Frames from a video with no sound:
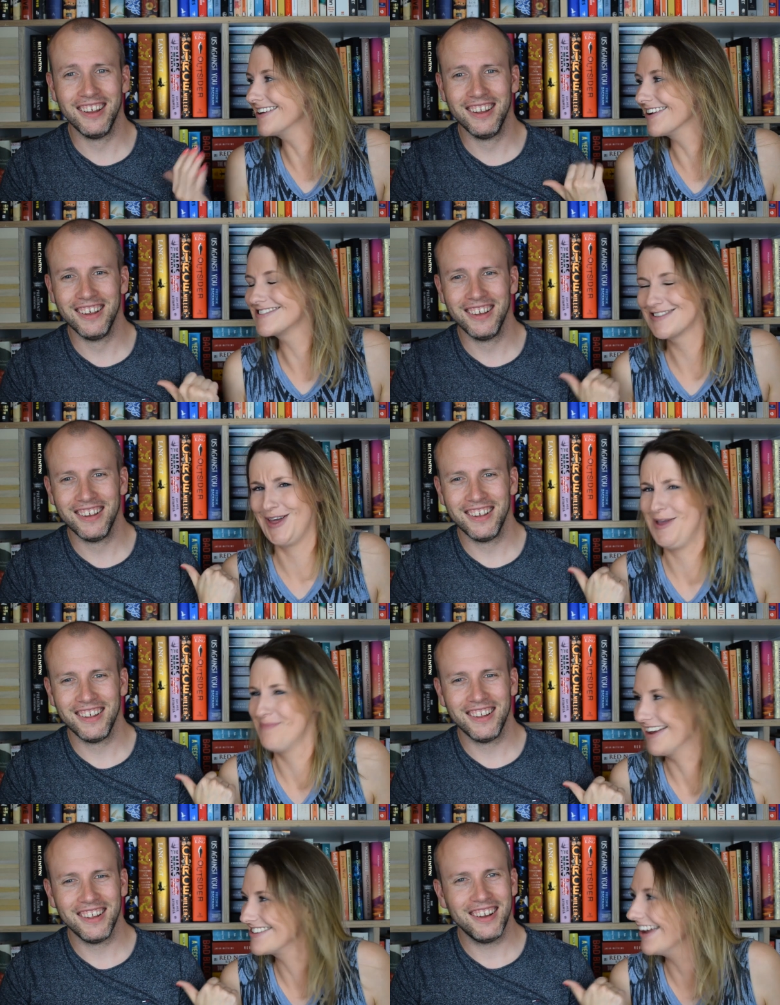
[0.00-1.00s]
Speaker 1: us that he
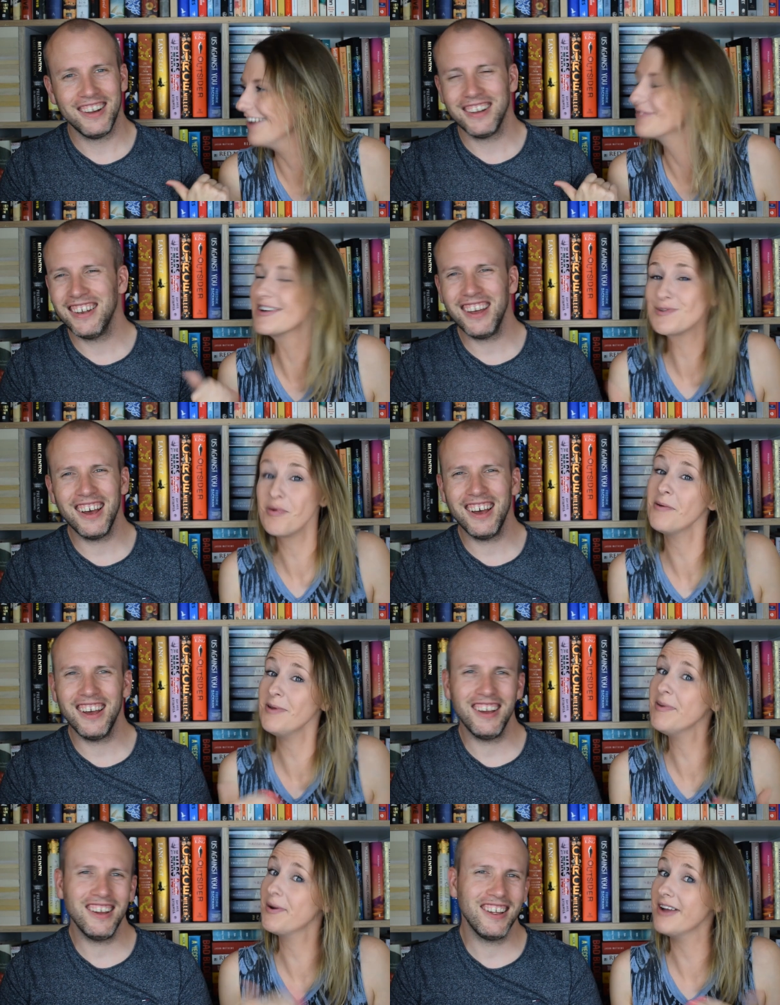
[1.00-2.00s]
picked it which will probably
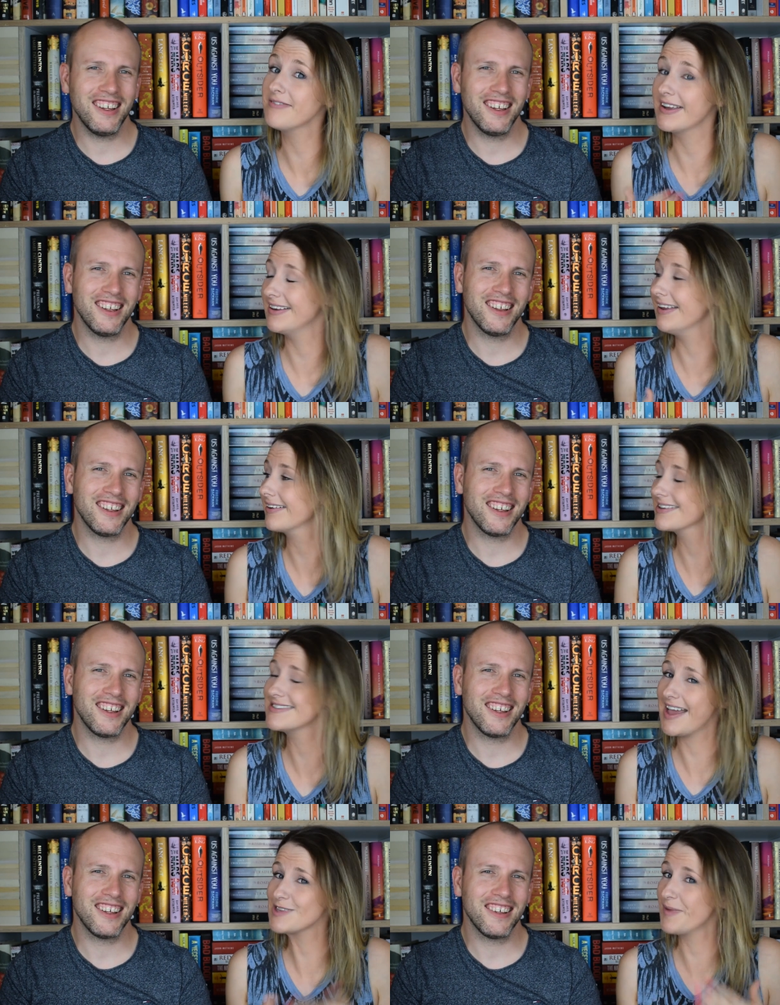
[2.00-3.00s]
be quite regular because
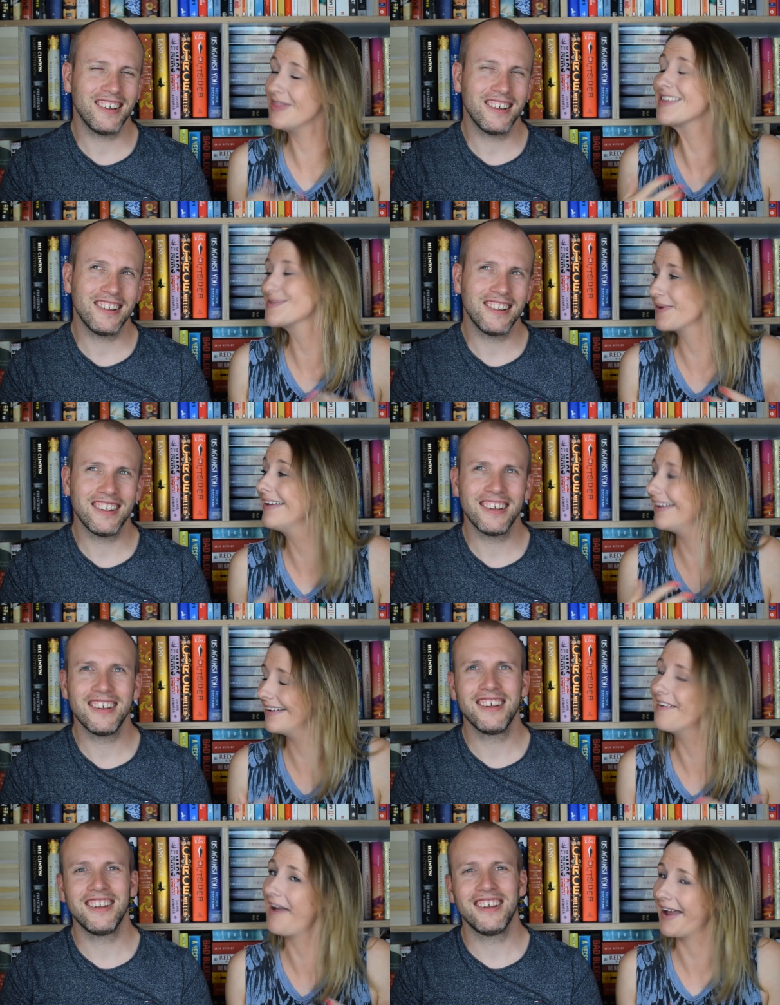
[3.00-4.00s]
it has been this week
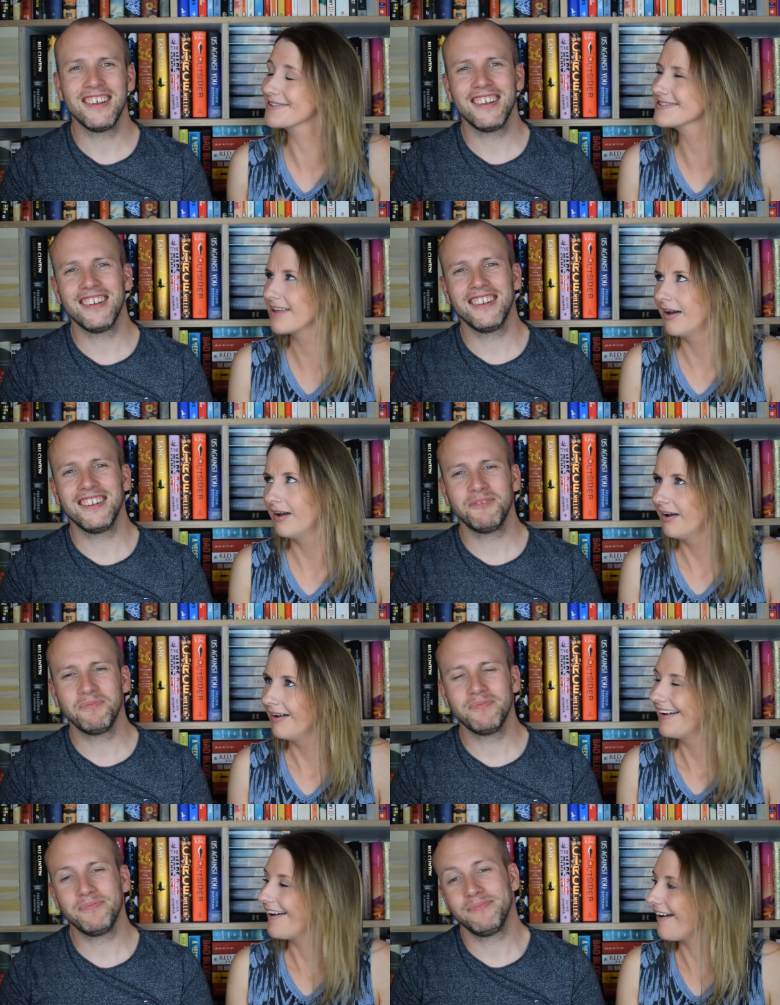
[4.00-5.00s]
in our house
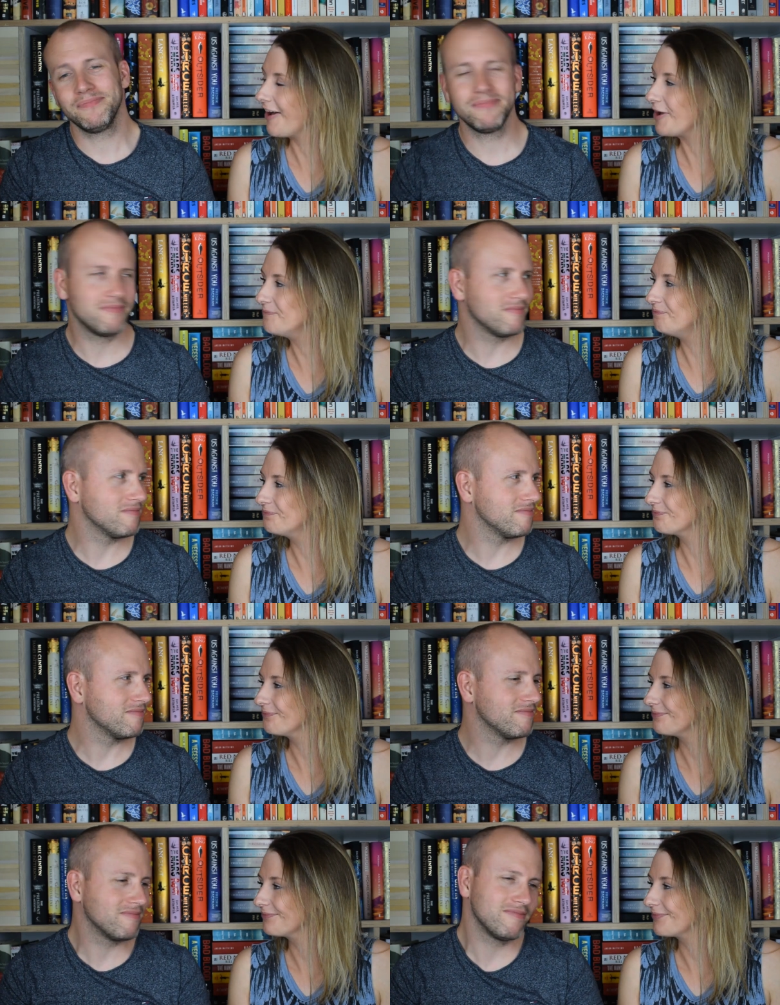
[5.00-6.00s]
um
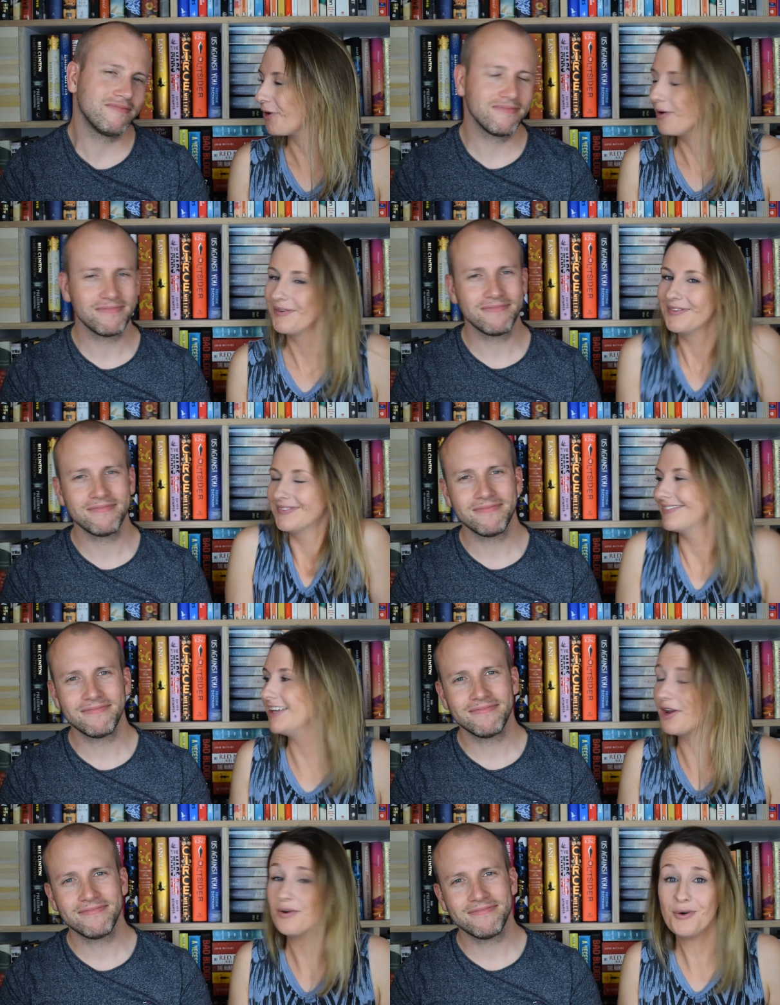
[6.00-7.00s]
you
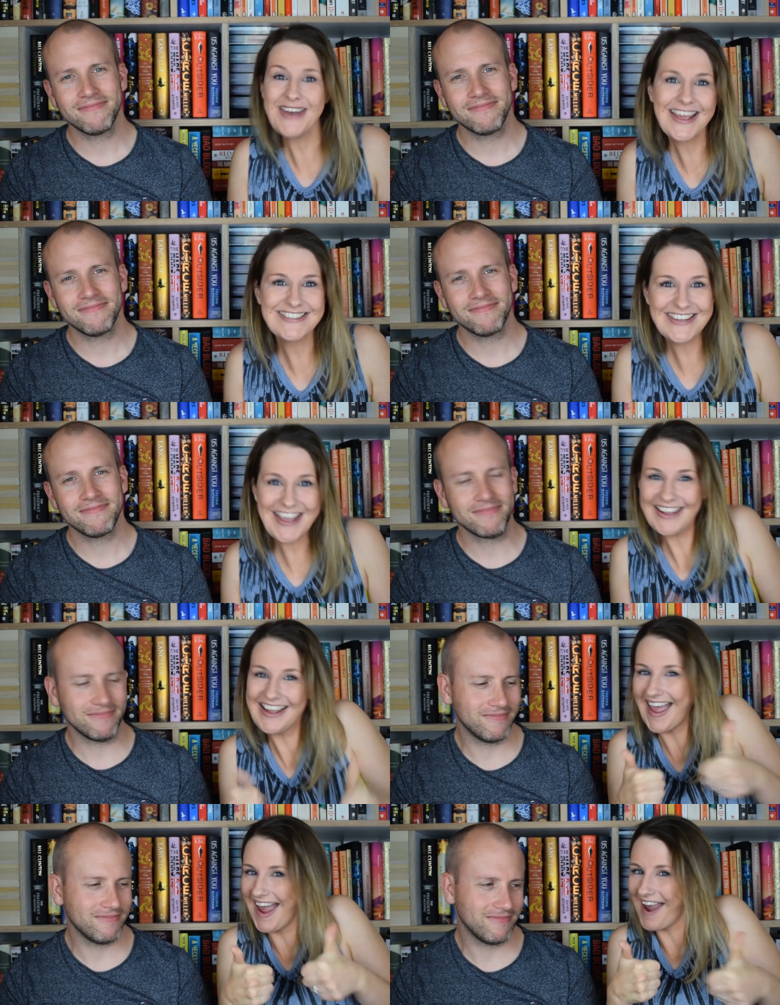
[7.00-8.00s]
know or next year
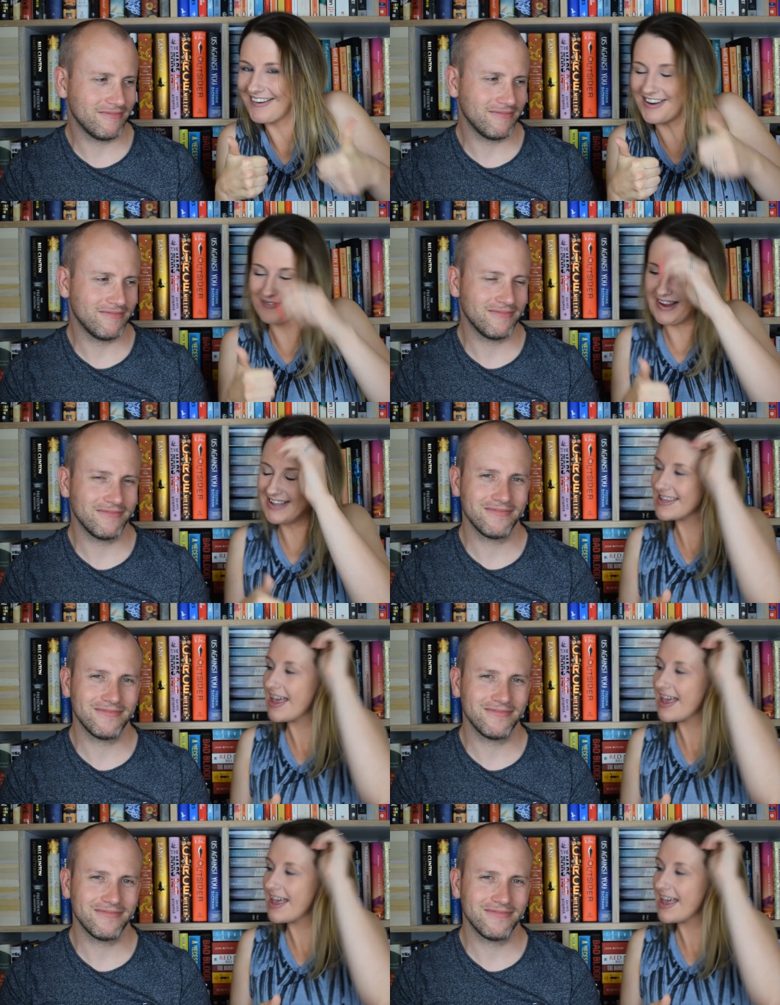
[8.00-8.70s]
can't wait